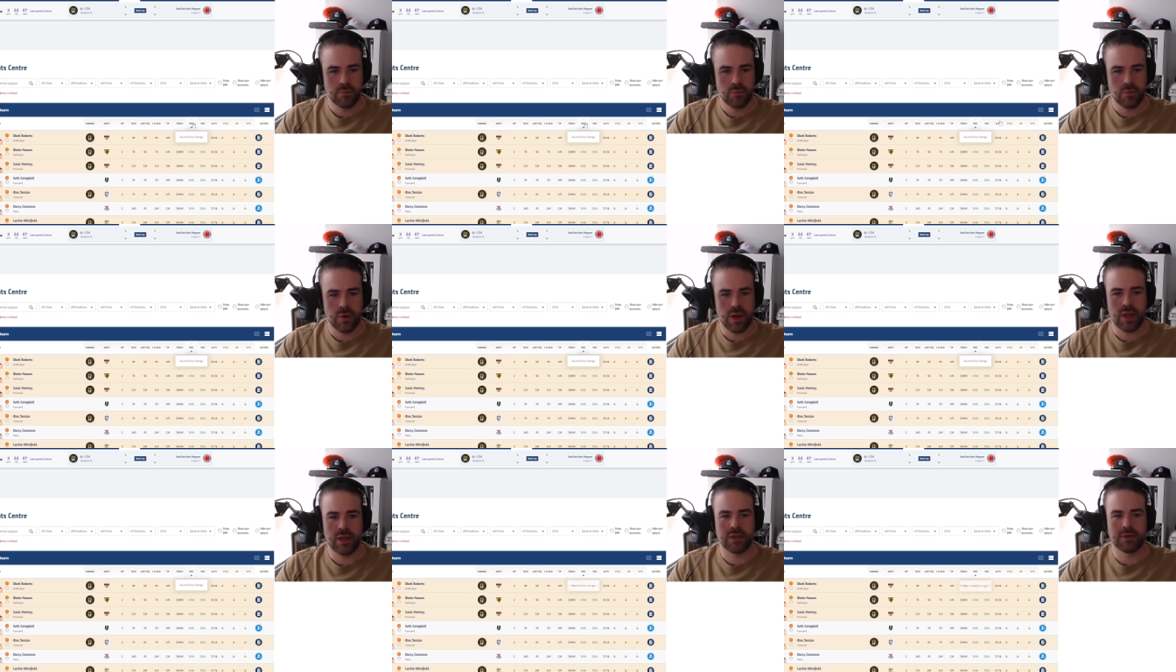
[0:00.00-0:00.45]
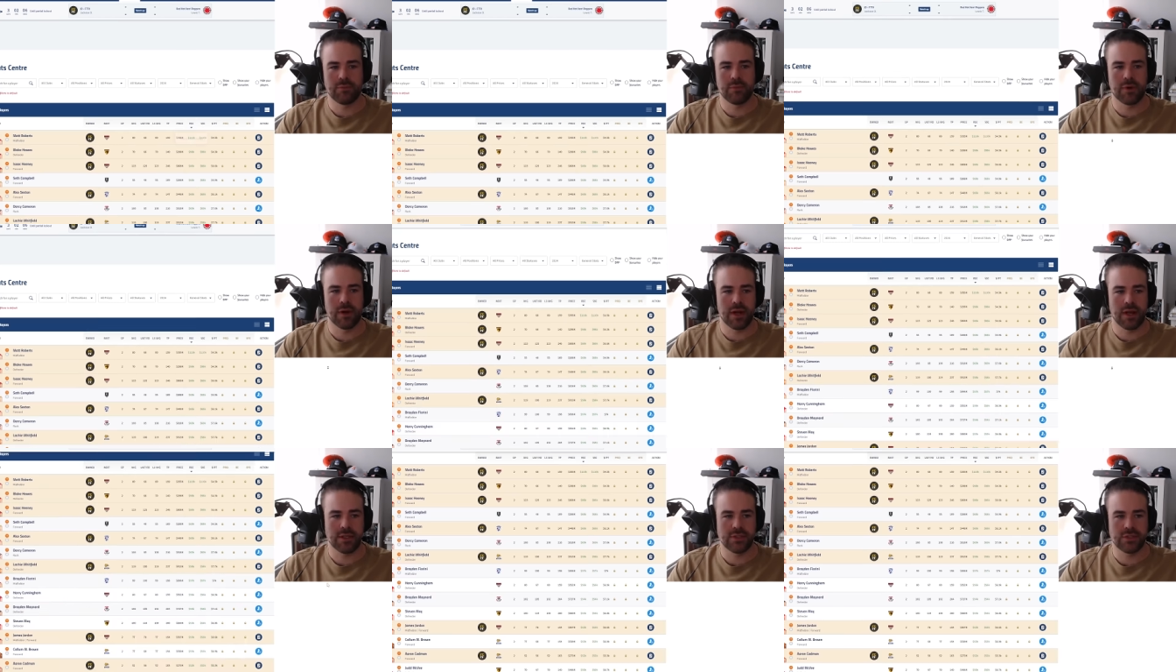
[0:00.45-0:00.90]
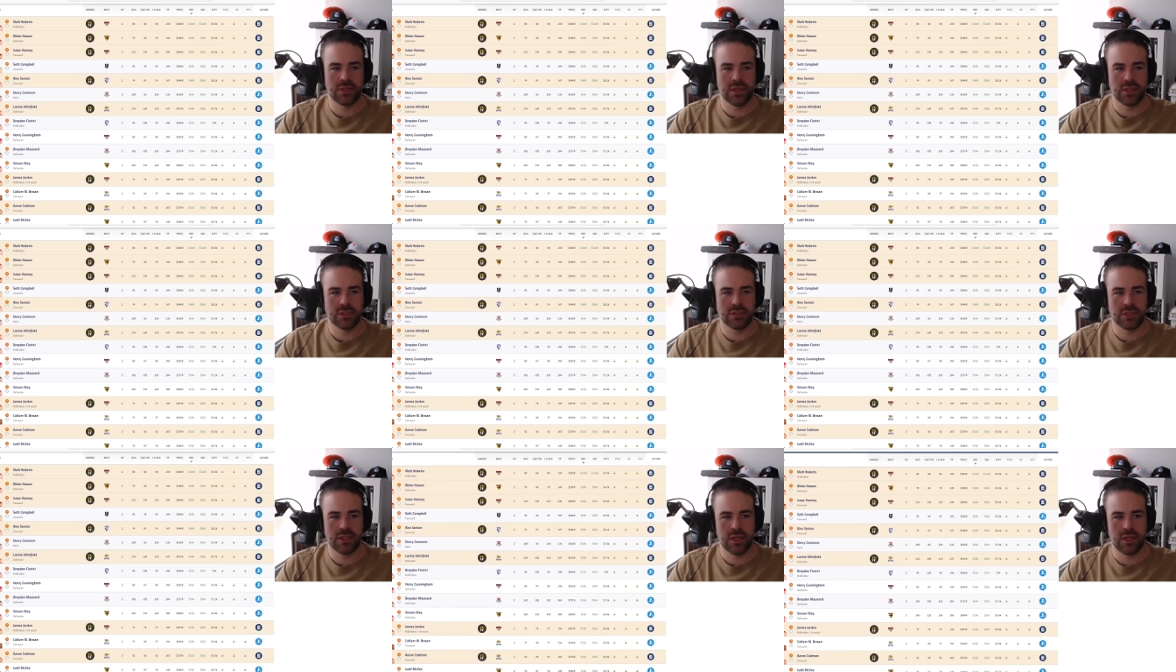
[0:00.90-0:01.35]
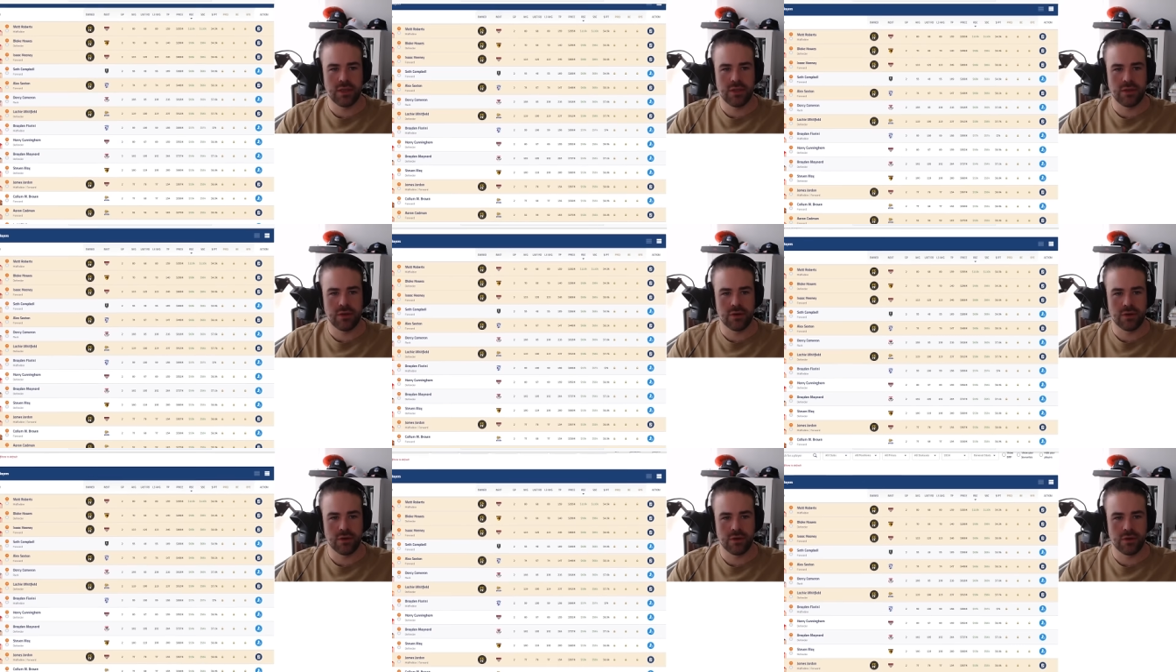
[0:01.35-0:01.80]
Round price change. There you
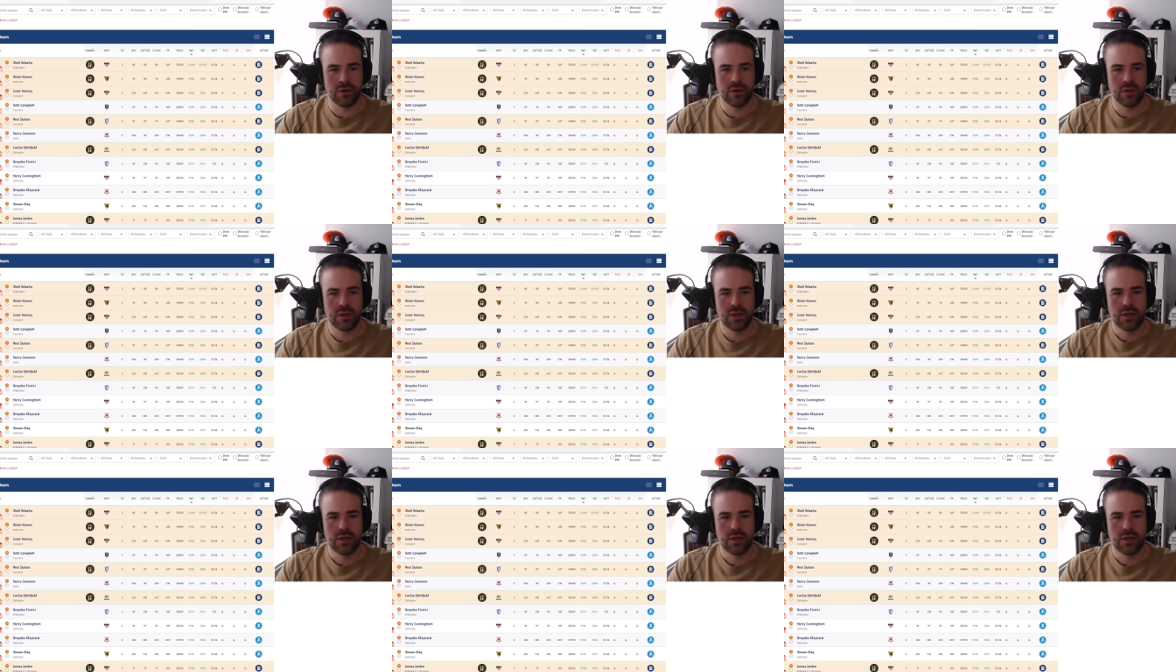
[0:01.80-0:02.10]
go.